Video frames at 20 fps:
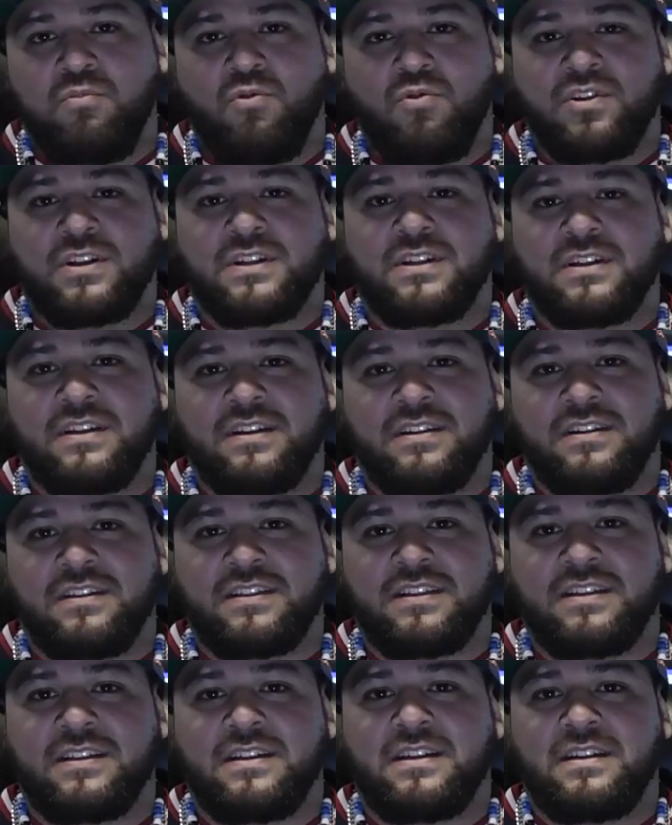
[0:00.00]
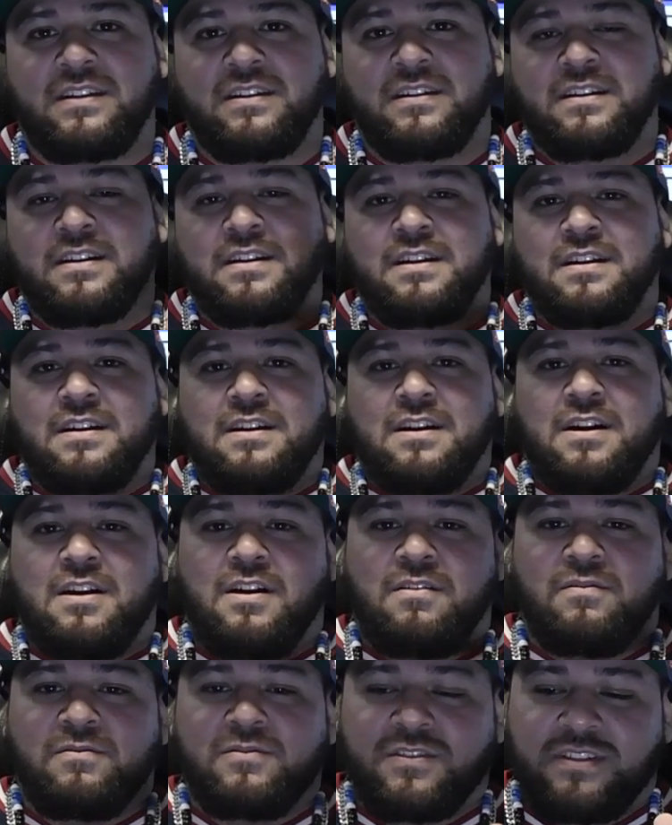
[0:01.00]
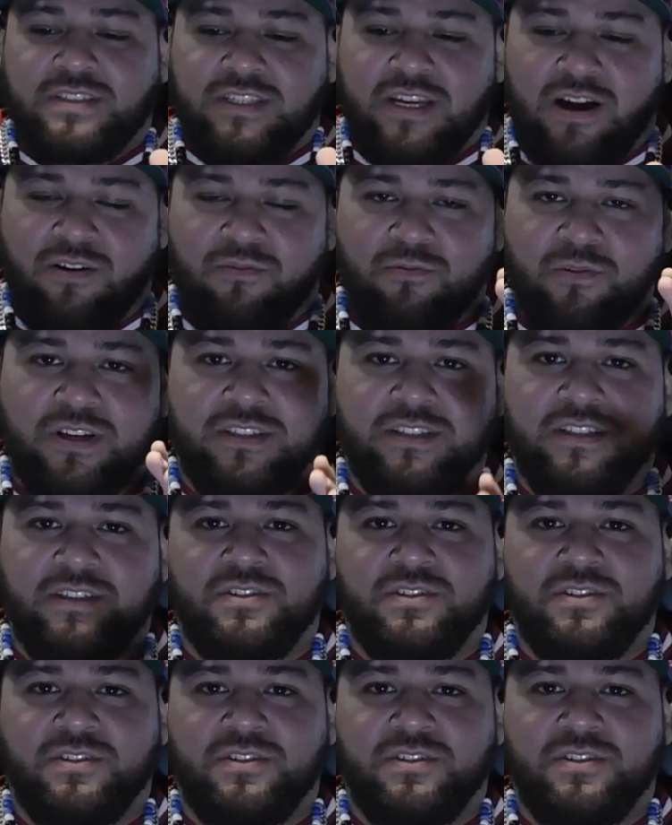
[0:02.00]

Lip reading: portion of the city of Southwest